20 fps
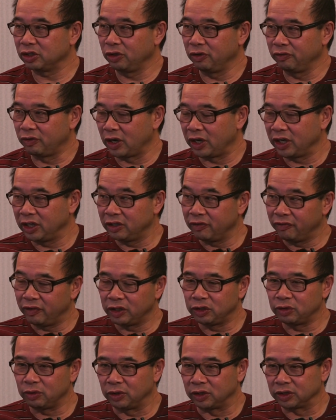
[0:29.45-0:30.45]
So you've got
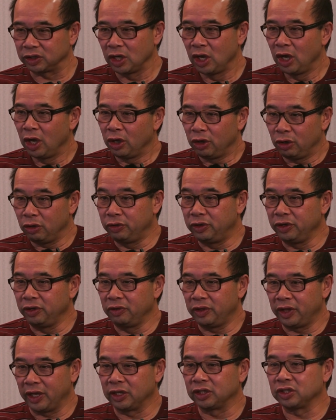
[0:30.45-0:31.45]
individuals who do
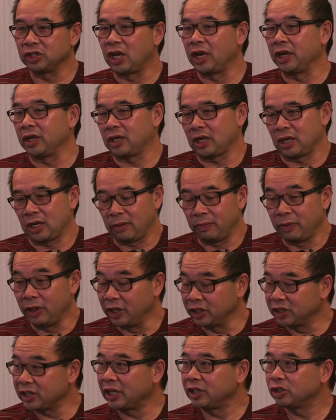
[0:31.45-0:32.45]
things like, in
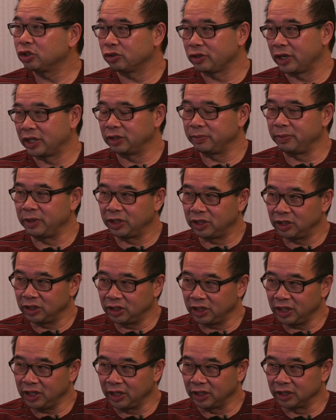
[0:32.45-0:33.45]
this case, transmit
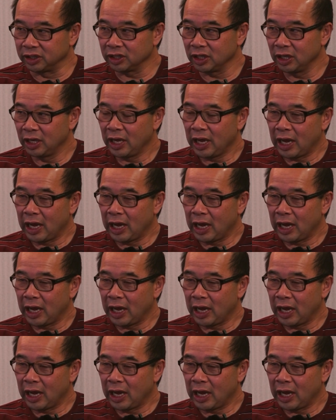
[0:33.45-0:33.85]
disease.